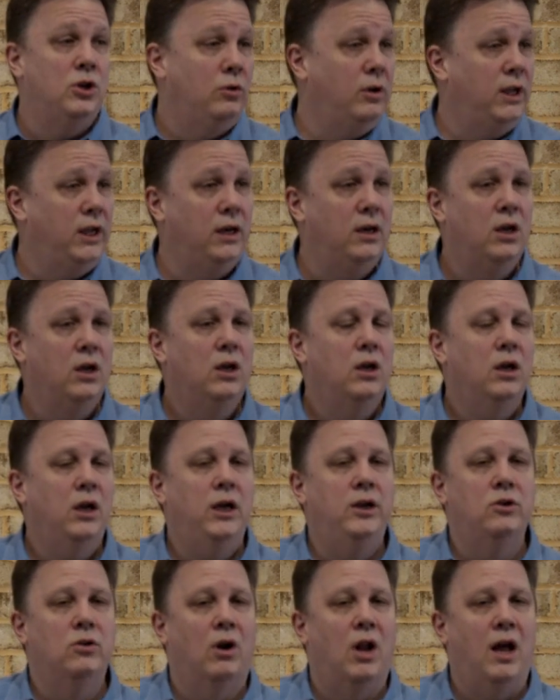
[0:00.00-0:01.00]
you need
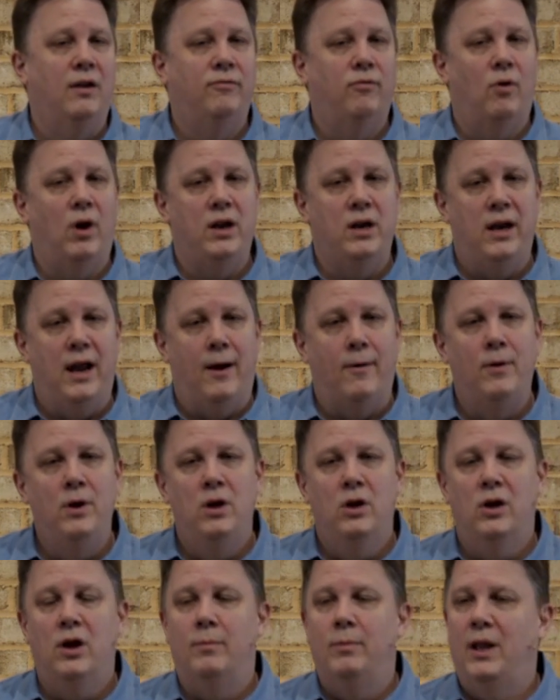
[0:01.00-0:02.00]
in your life right now.
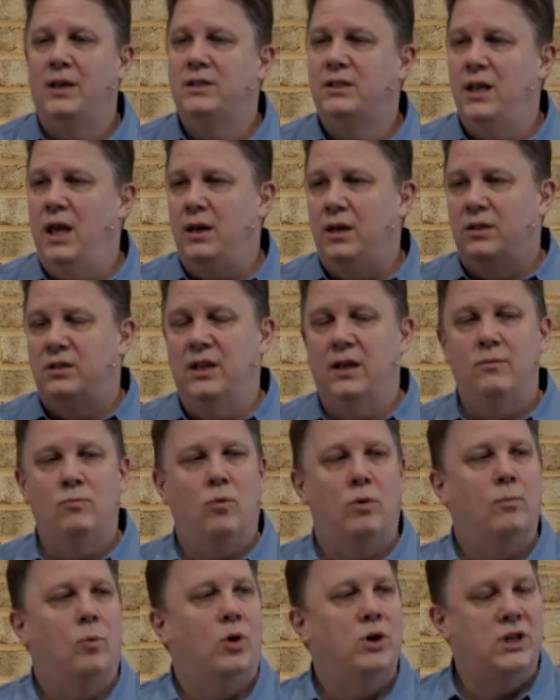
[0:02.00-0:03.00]
Um, let's stand and sing
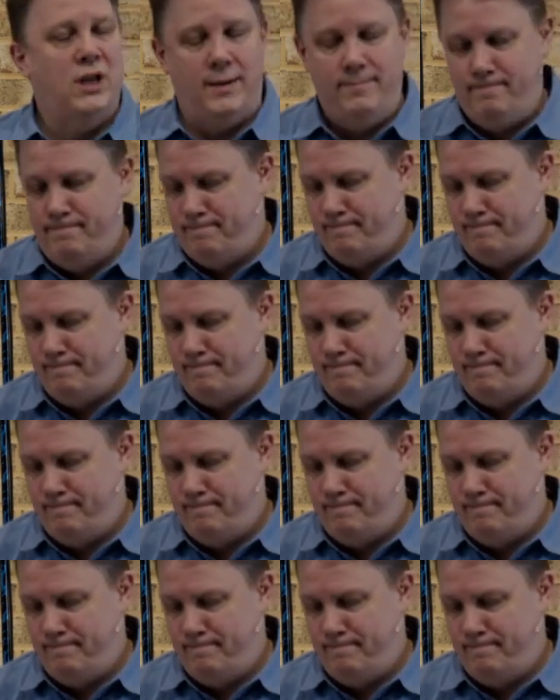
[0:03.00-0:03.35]
one more time.